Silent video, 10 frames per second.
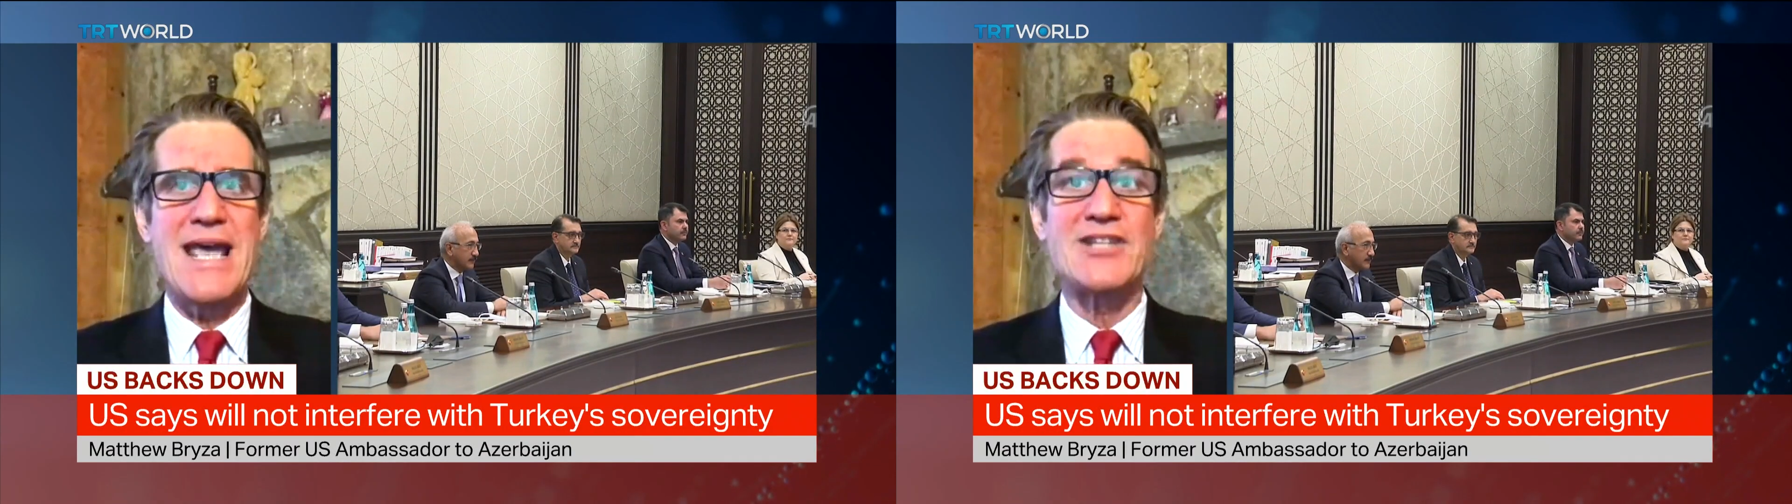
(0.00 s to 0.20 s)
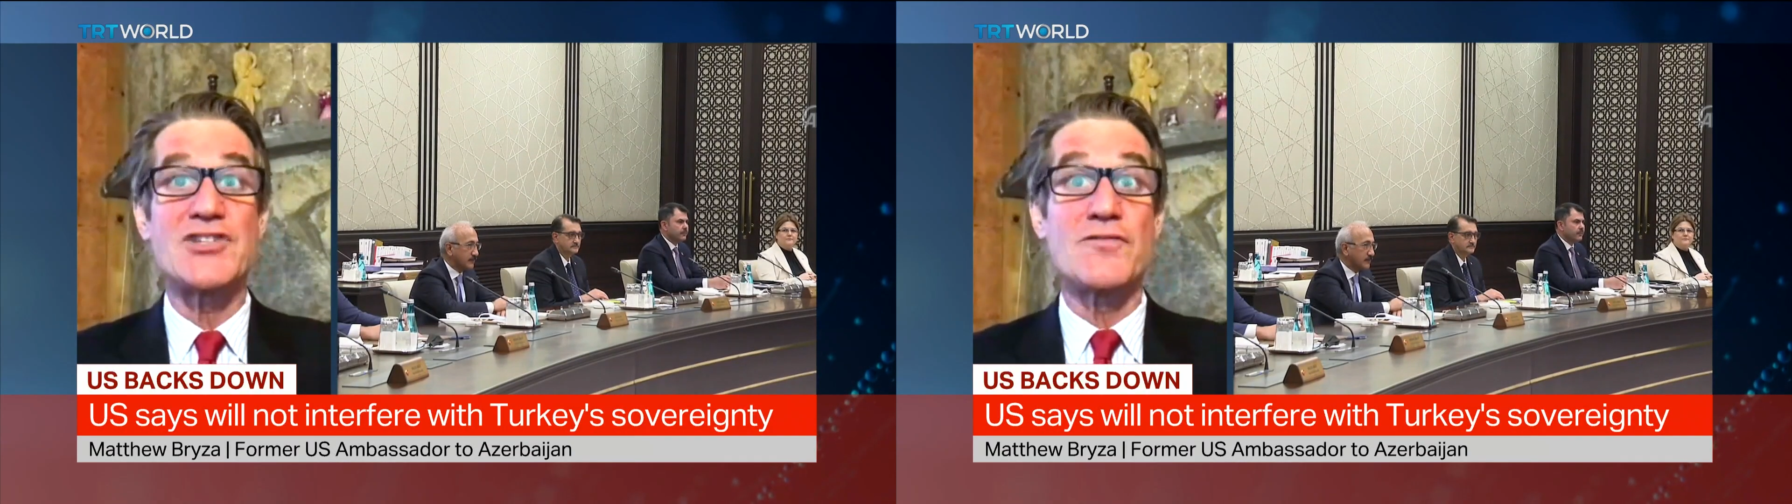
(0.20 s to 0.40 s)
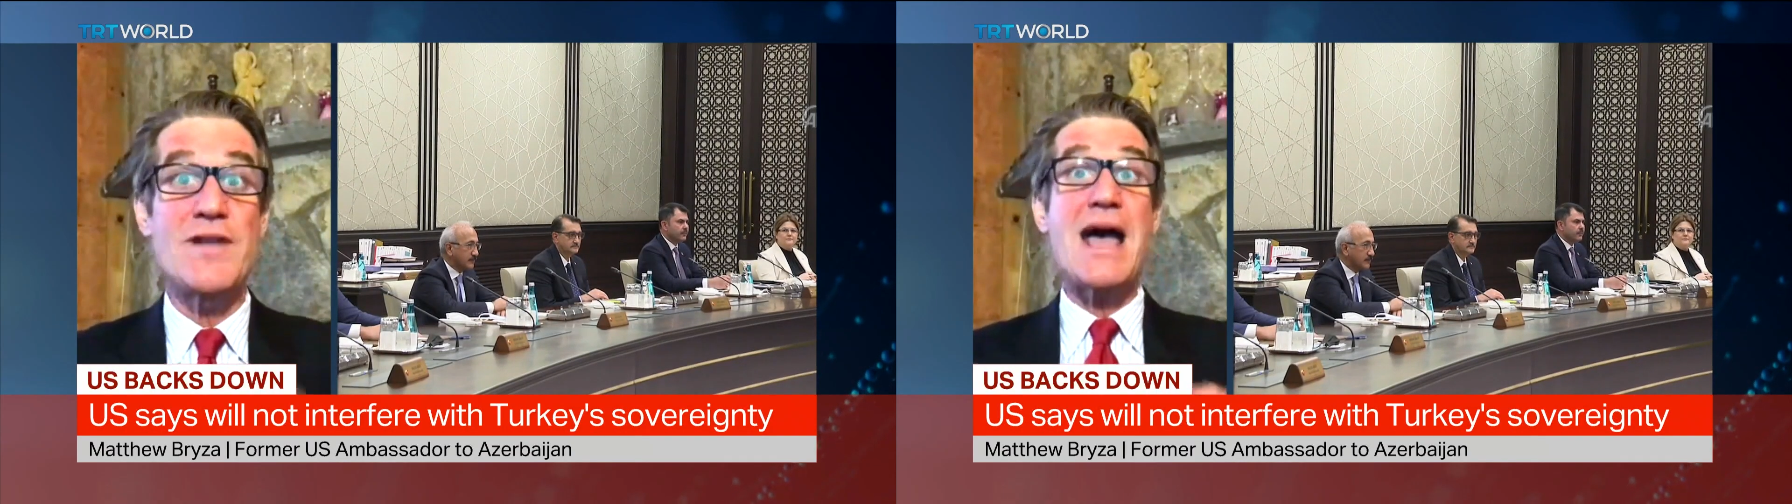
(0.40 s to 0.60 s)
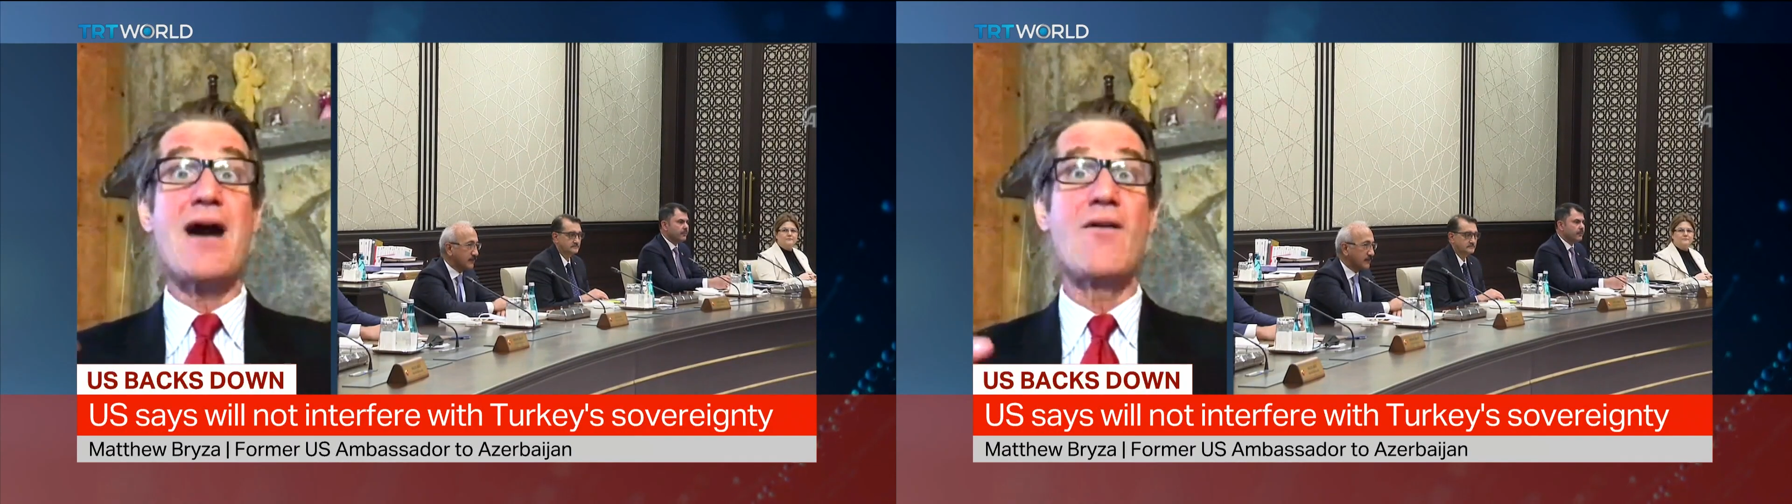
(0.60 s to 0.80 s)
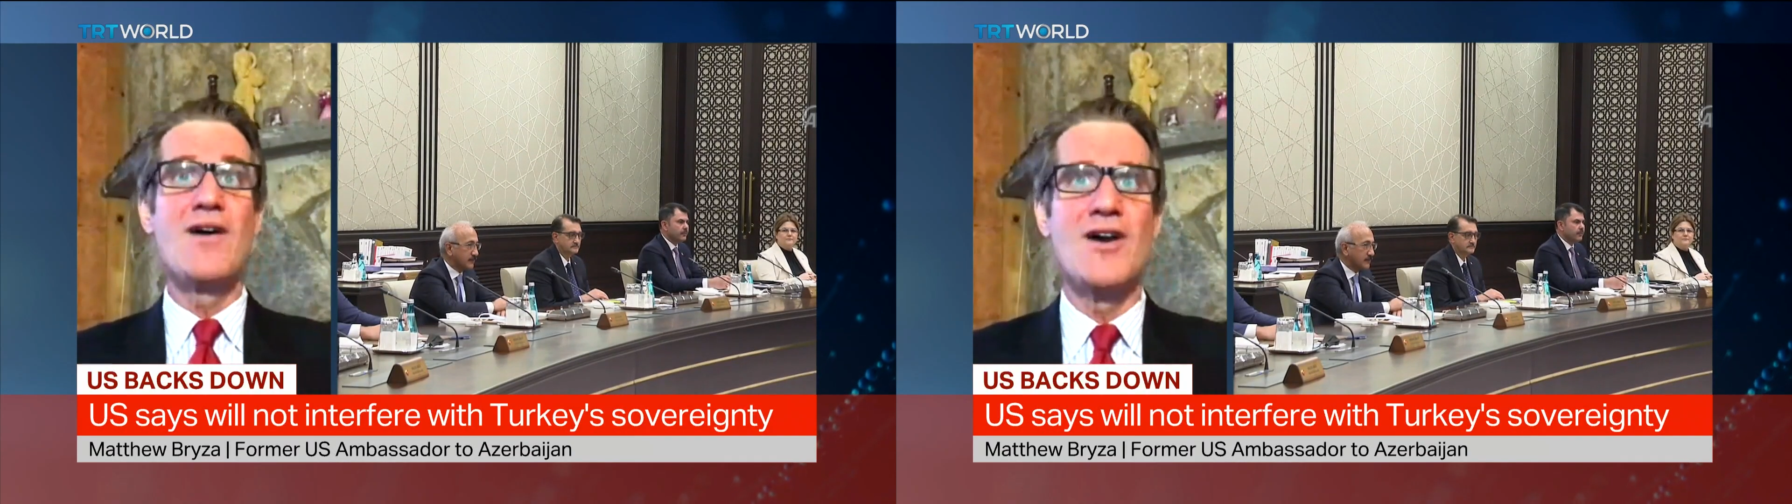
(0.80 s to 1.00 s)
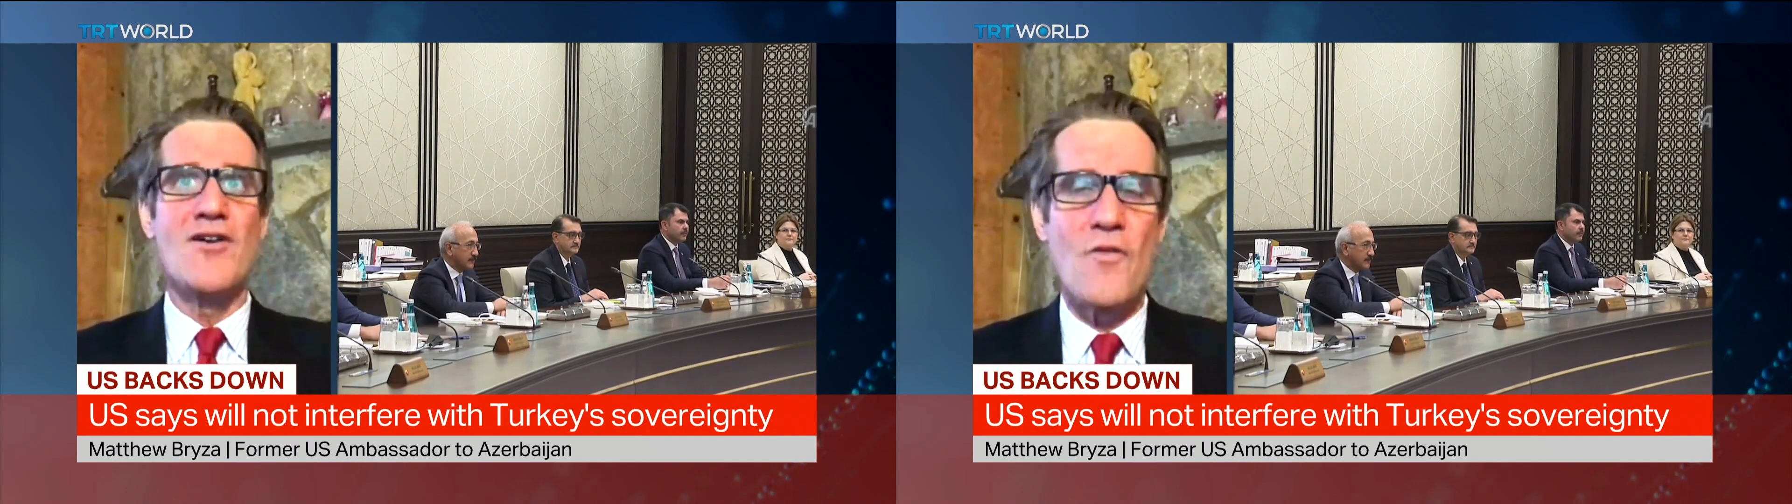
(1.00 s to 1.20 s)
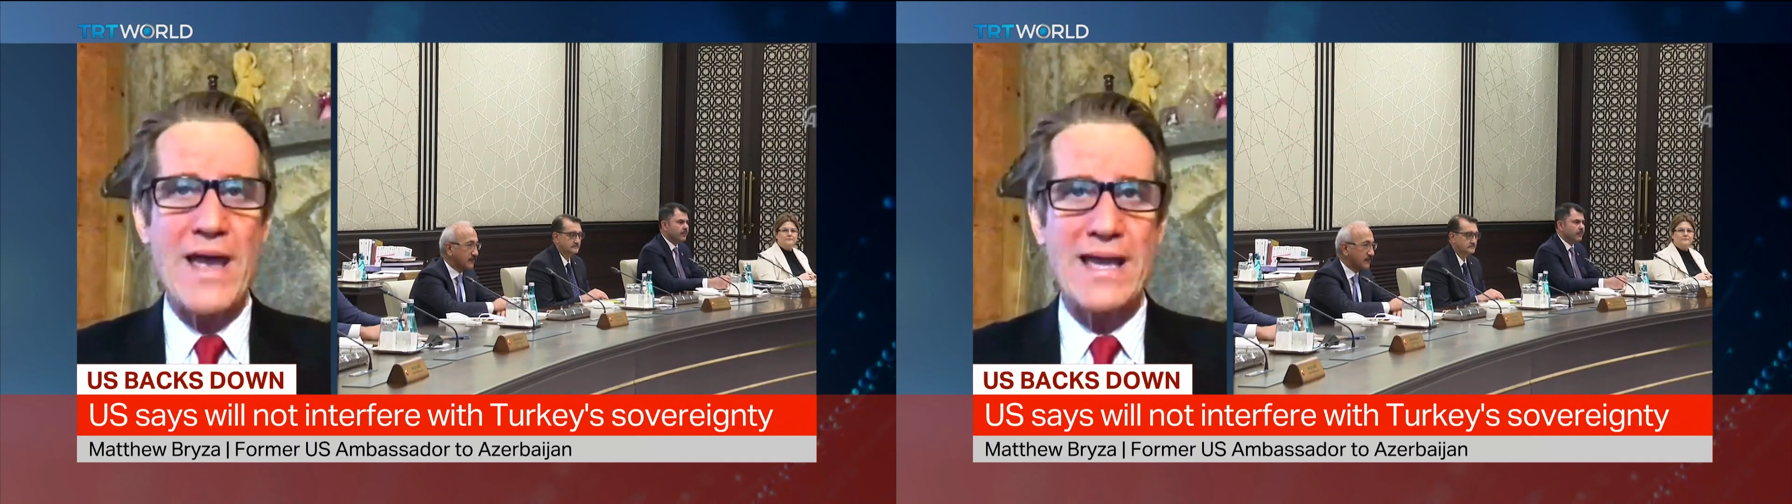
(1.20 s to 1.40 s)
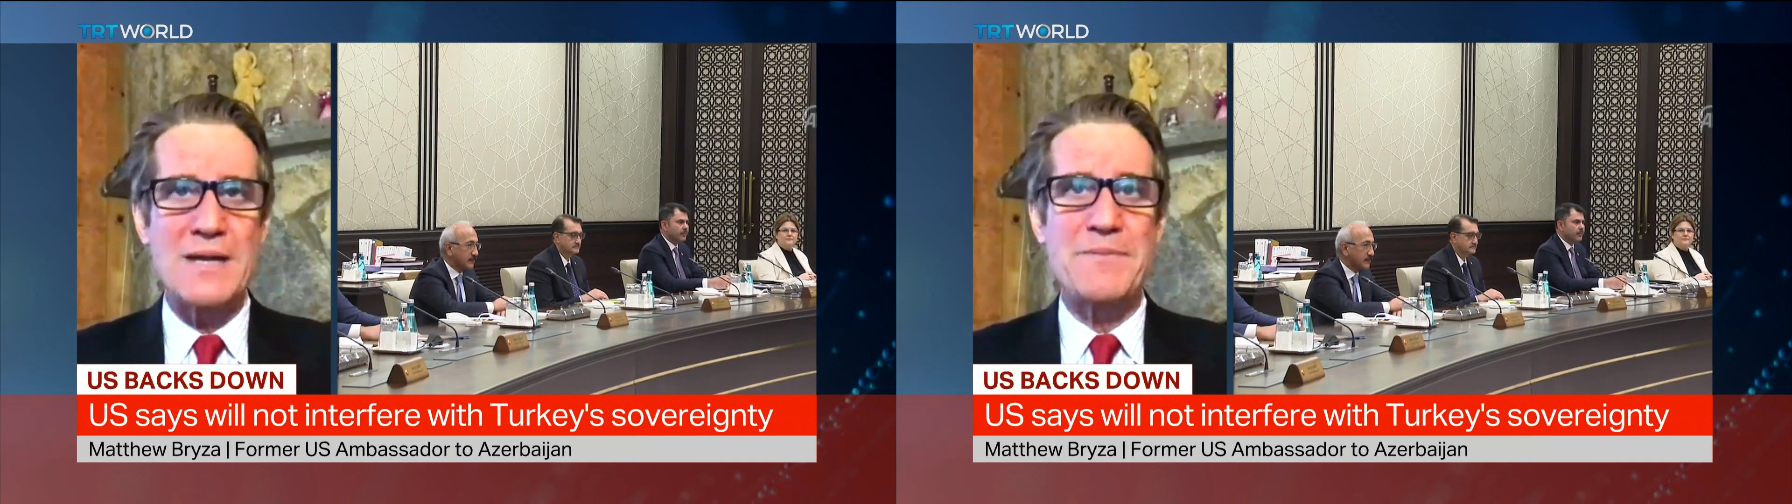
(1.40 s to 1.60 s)
And so now,
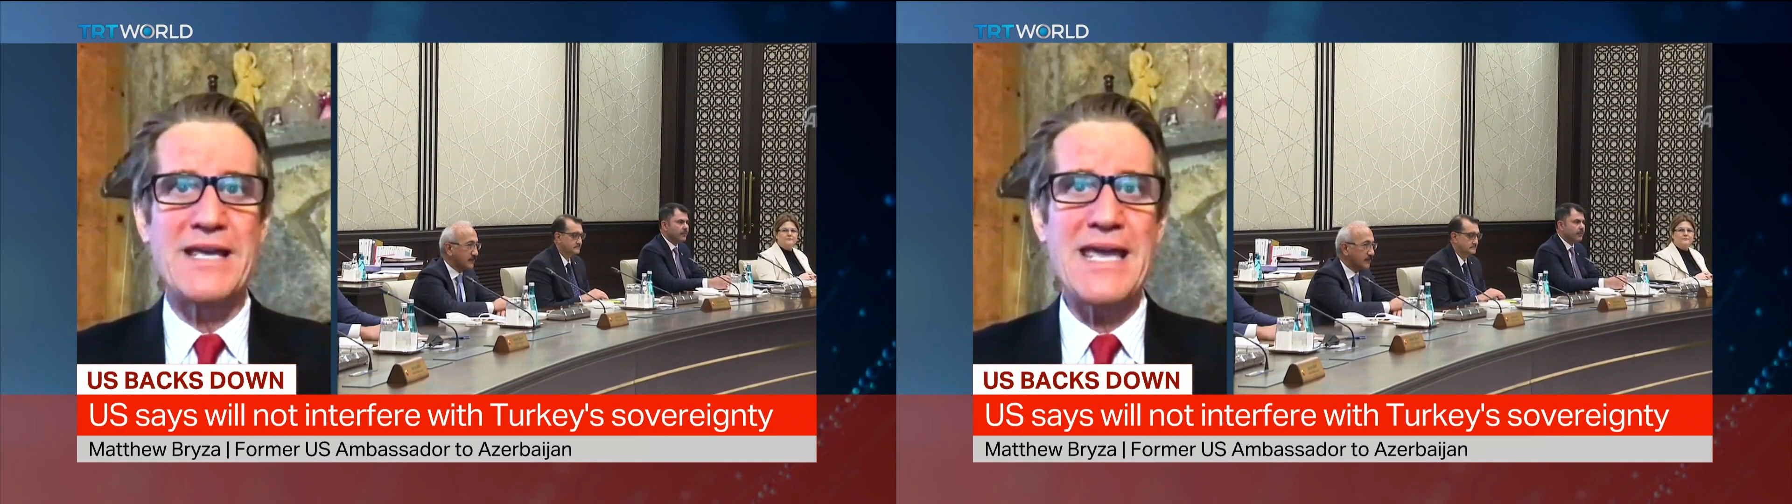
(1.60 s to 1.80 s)
when it